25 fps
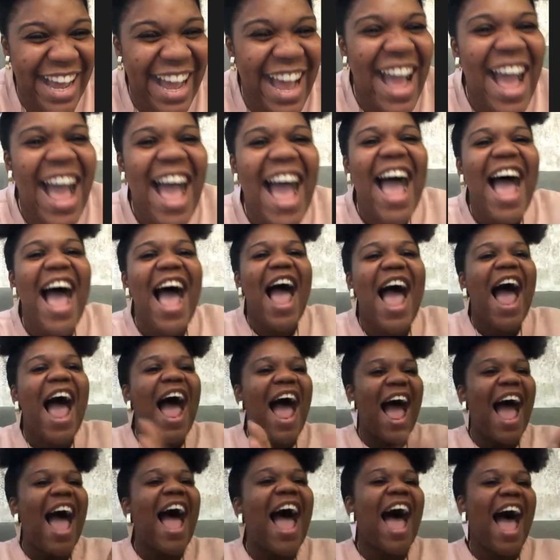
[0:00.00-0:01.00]
I
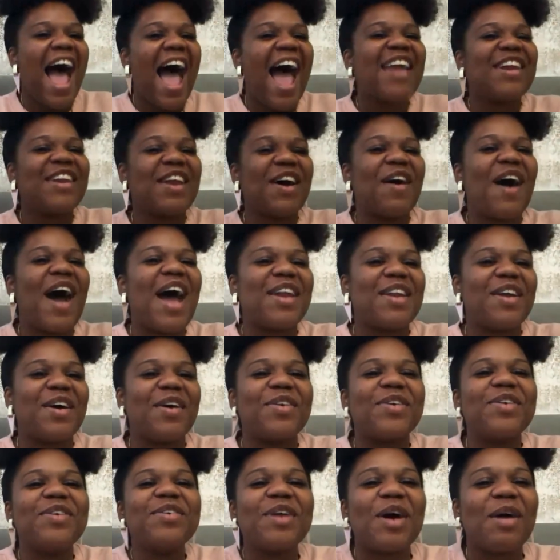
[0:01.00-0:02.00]
know, I
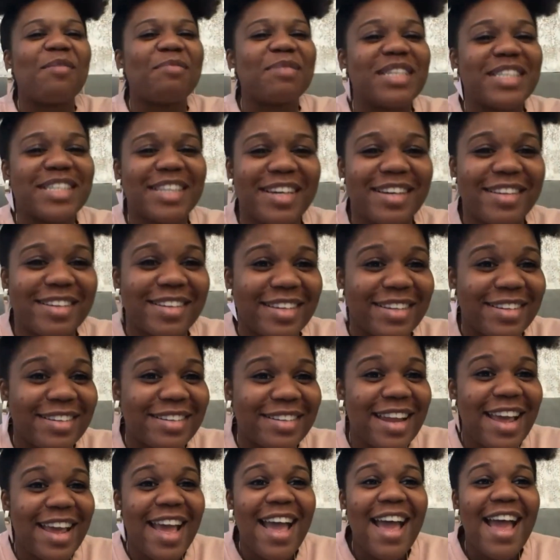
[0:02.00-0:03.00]
know. You know me, Sheldon.
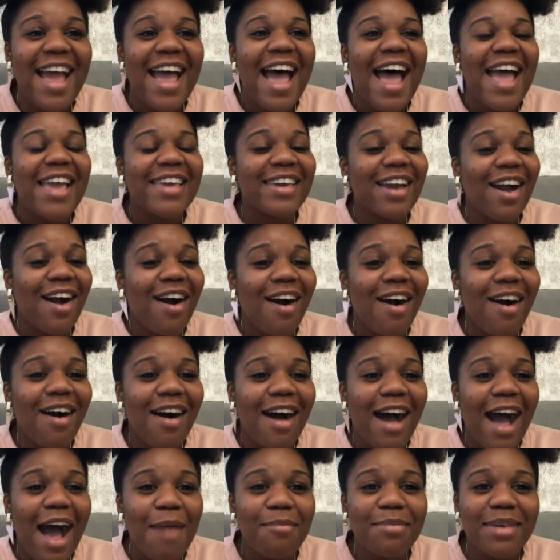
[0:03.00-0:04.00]
No, it, no. Uh,
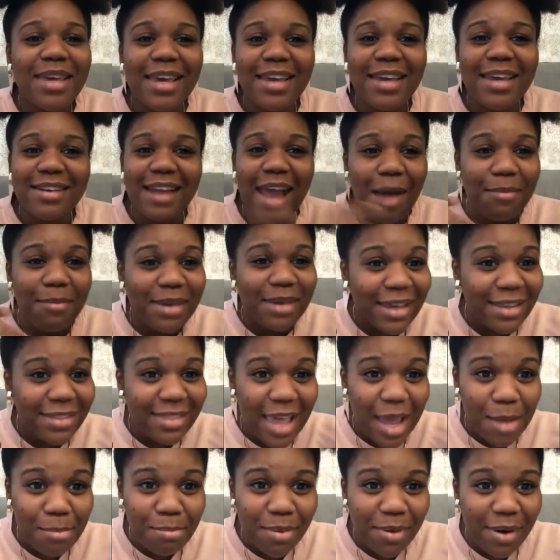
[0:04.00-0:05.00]
I'm getting, I'm getting
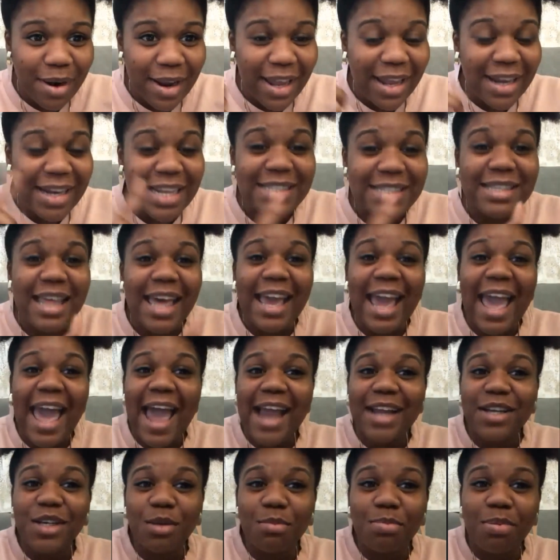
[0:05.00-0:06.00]
that brain. It's like
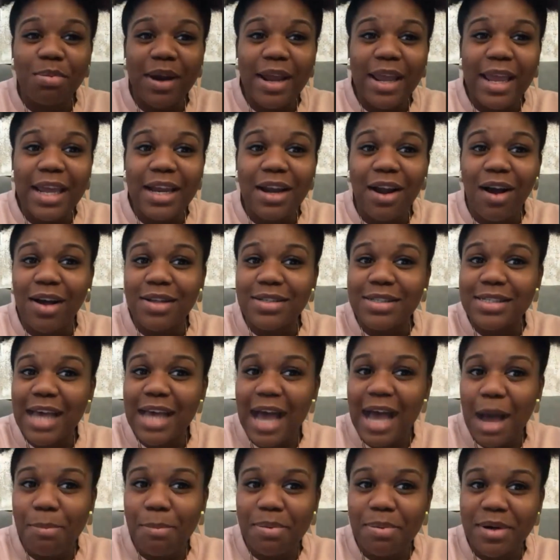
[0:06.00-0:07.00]
actor brain on
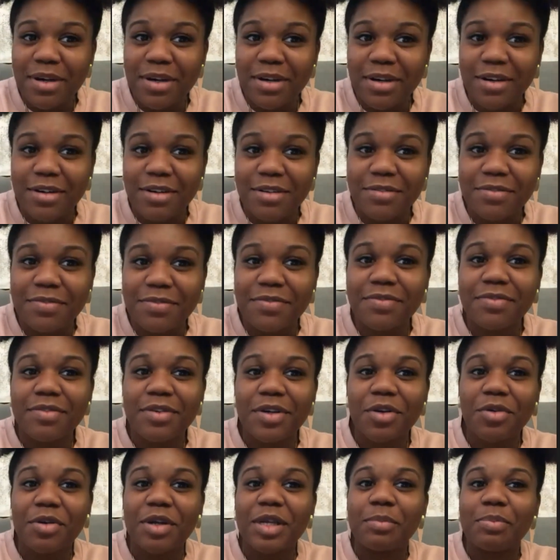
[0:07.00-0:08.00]
top of
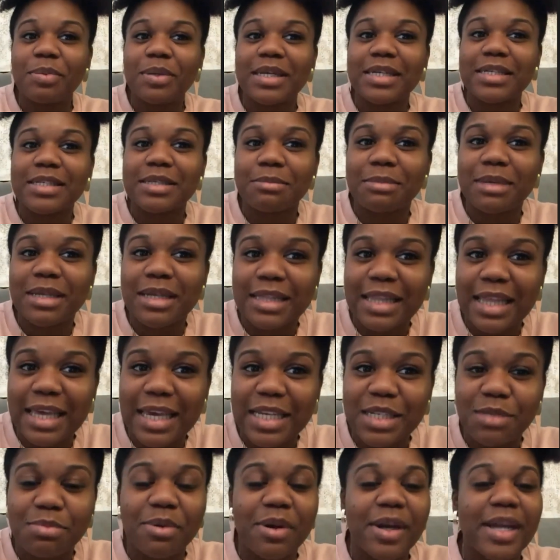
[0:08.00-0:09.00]
creeping into middle
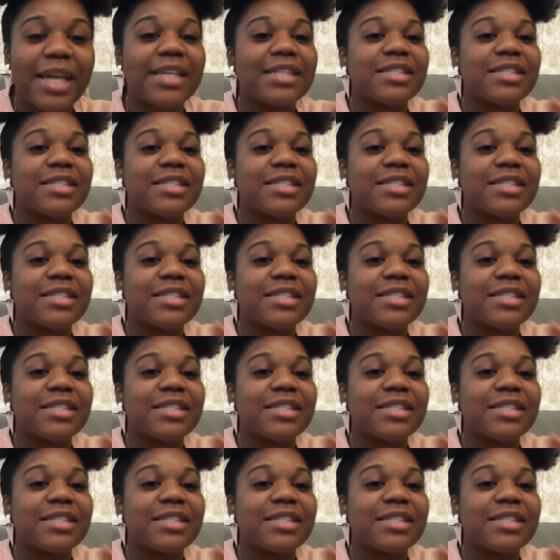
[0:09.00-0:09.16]
aged brain.